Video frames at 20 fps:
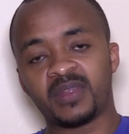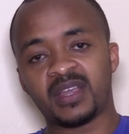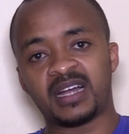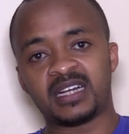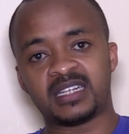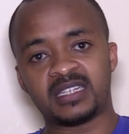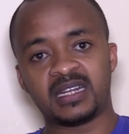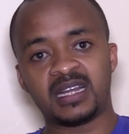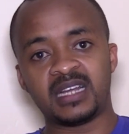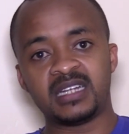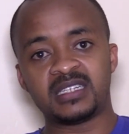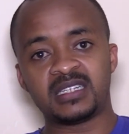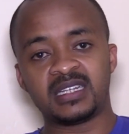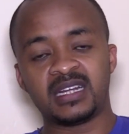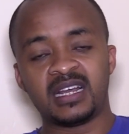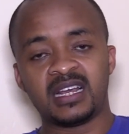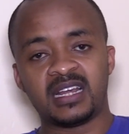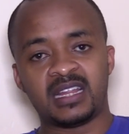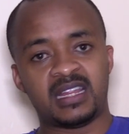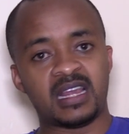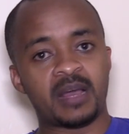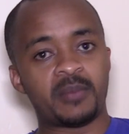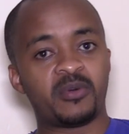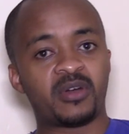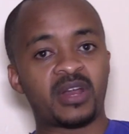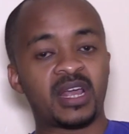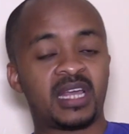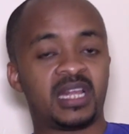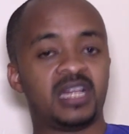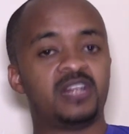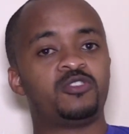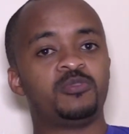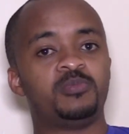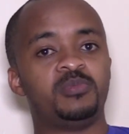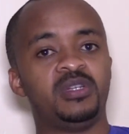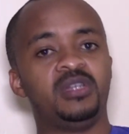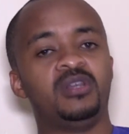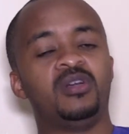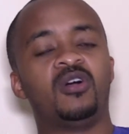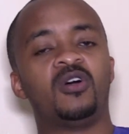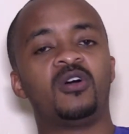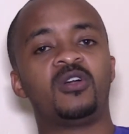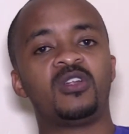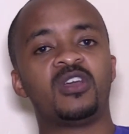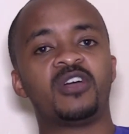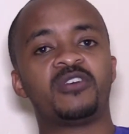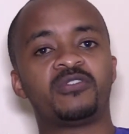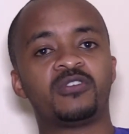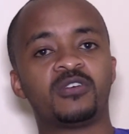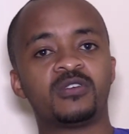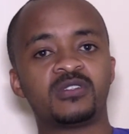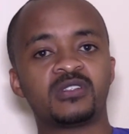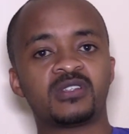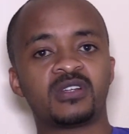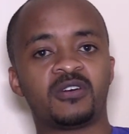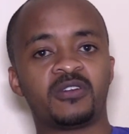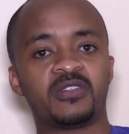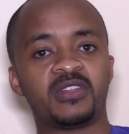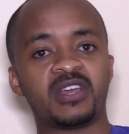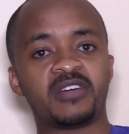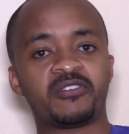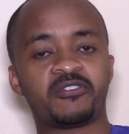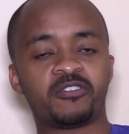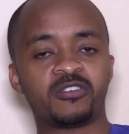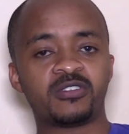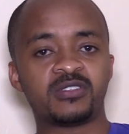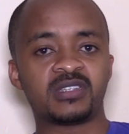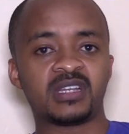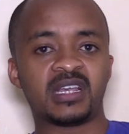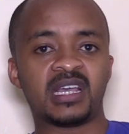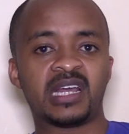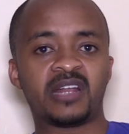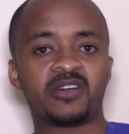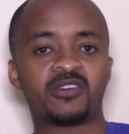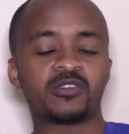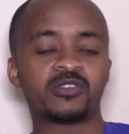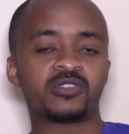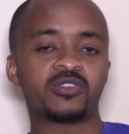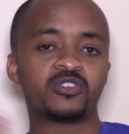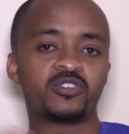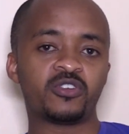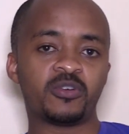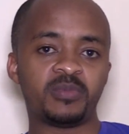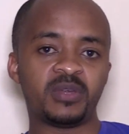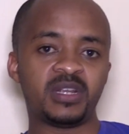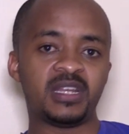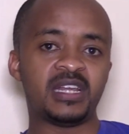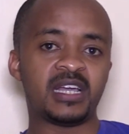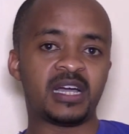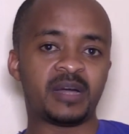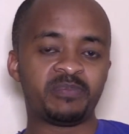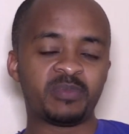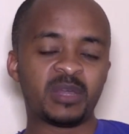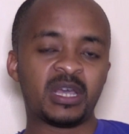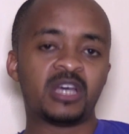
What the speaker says: at night, they are more likely to be on their phones and on social media.